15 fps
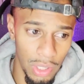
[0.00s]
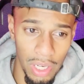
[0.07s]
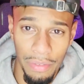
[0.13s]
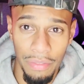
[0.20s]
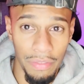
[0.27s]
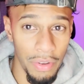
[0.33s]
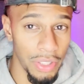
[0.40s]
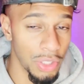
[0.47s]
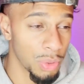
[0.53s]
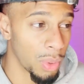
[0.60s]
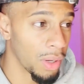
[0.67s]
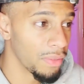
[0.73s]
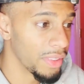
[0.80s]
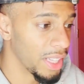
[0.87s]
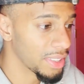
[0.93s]
11:30,
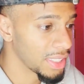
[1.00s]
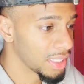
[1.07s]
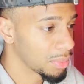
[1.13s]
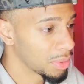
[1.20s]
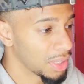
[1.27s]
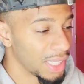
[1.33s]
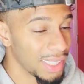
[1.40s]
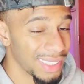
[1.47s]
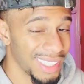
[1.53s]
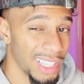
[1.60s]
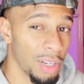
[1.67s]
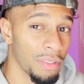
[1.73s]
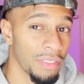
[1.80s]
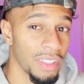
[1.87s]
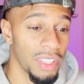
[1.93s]
12 nowadays, which isn't
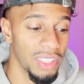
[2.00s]
healthy.